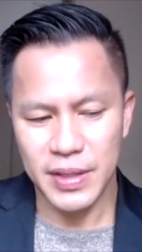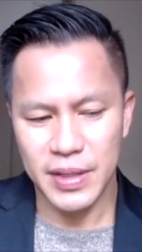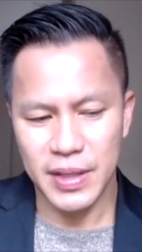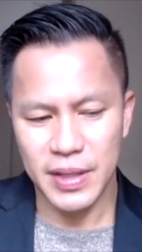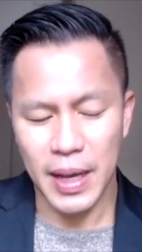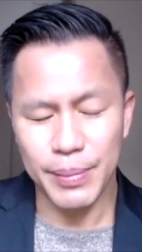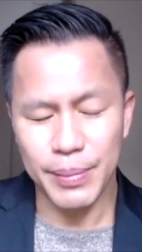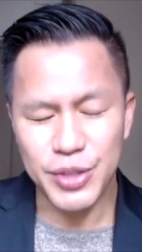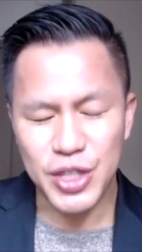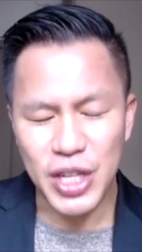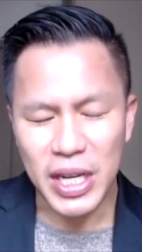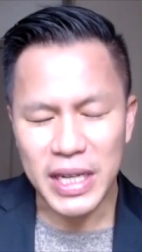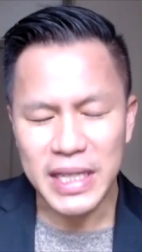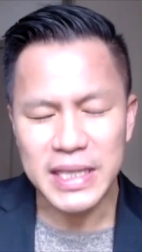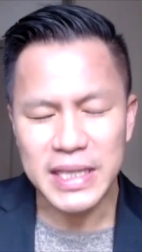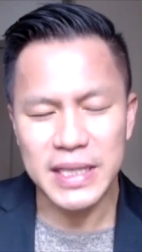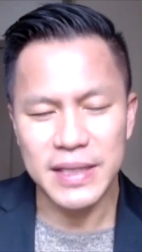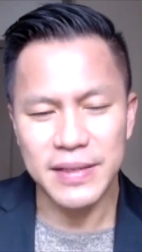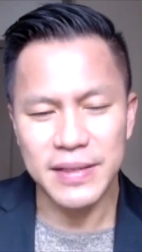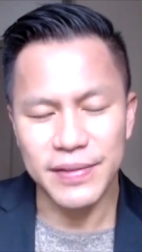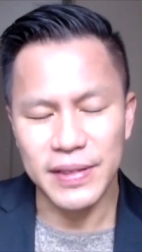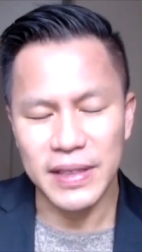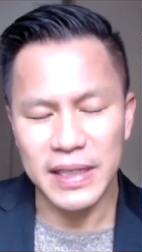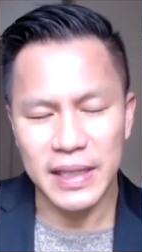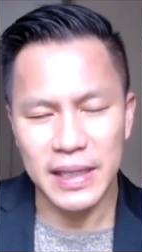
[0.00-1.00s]
objective
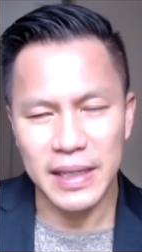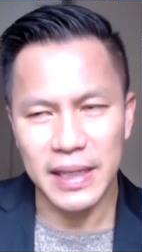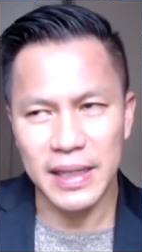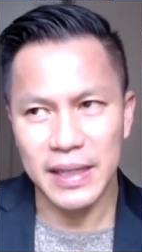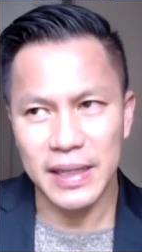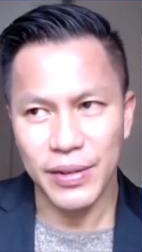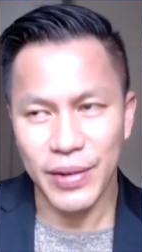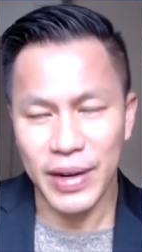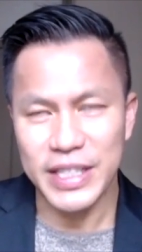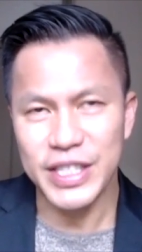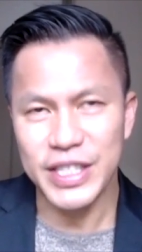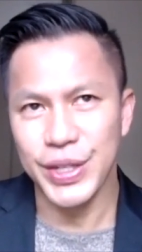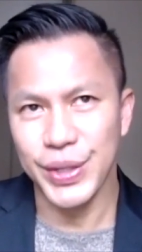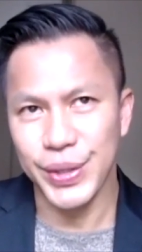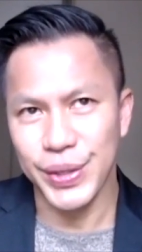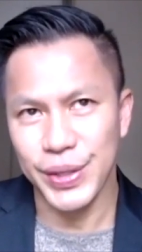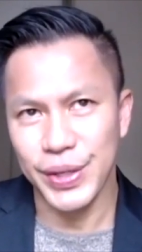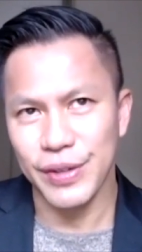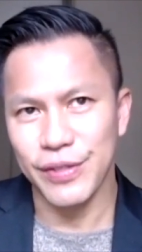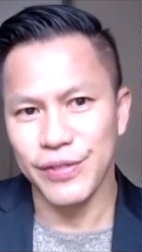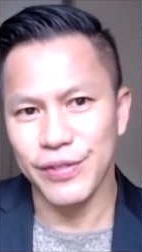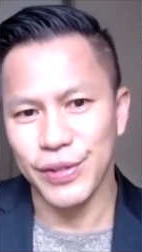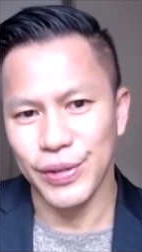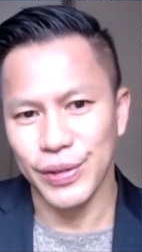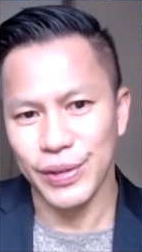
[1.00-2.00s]
criteria
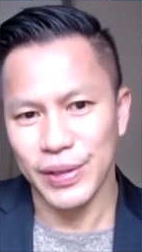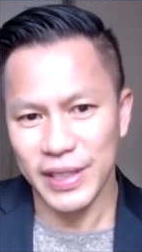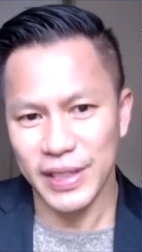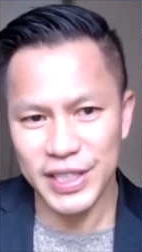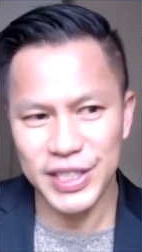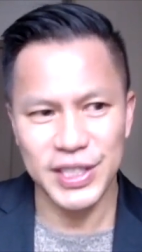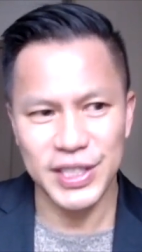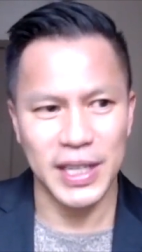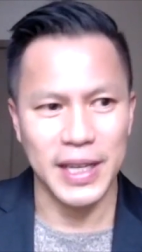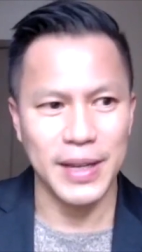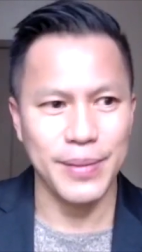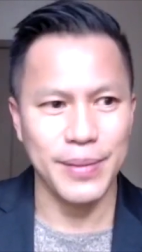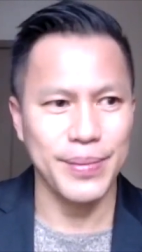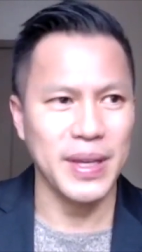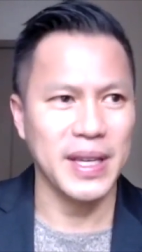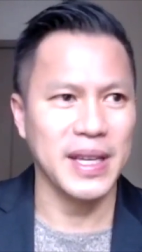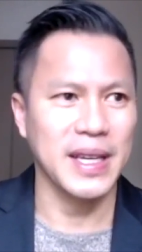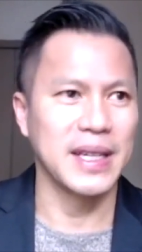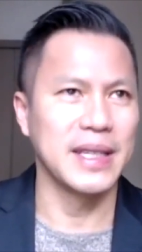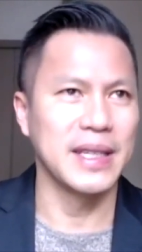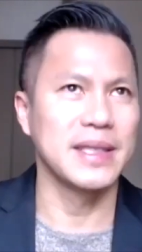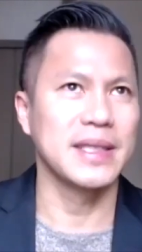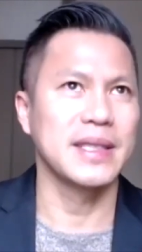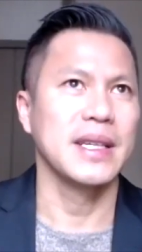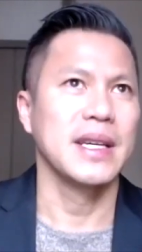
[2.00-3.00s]
for listing,
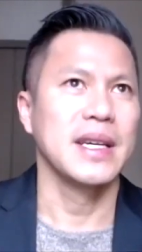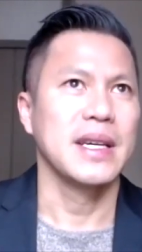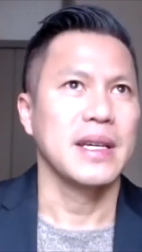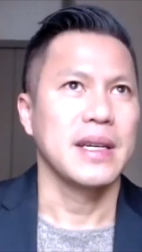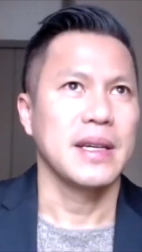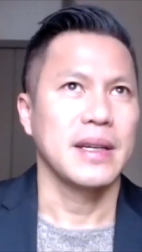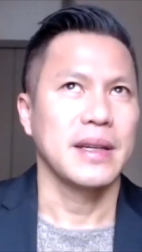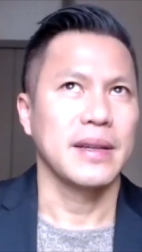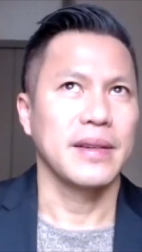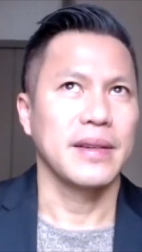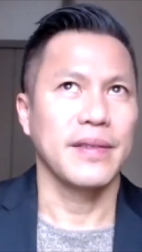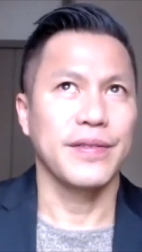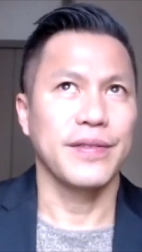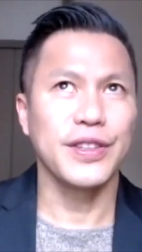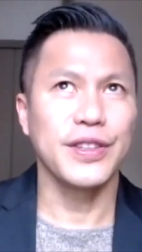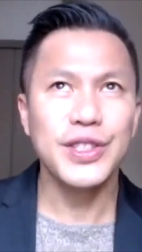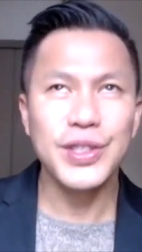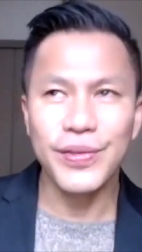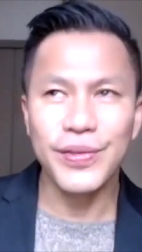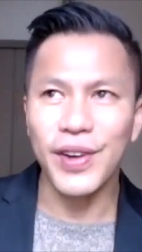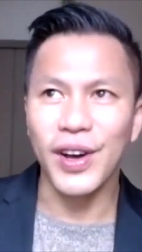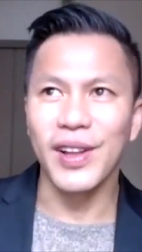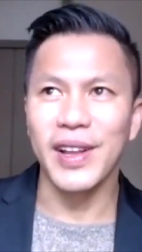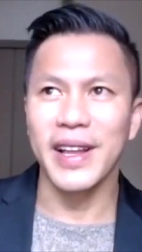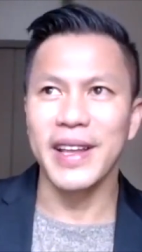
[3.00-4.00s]
because first of
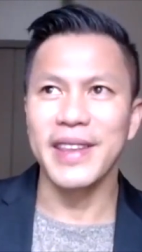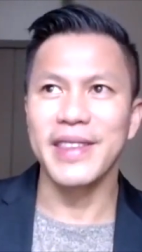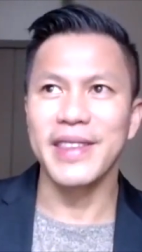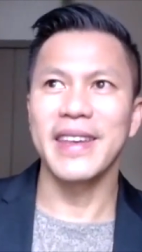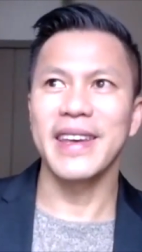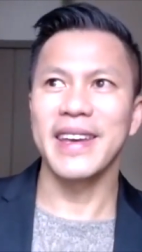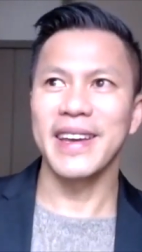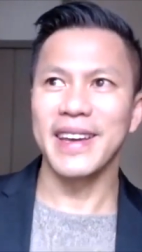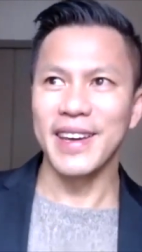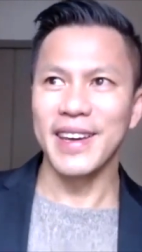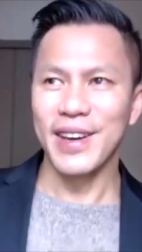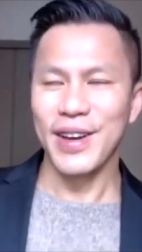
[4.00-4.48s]
all, I think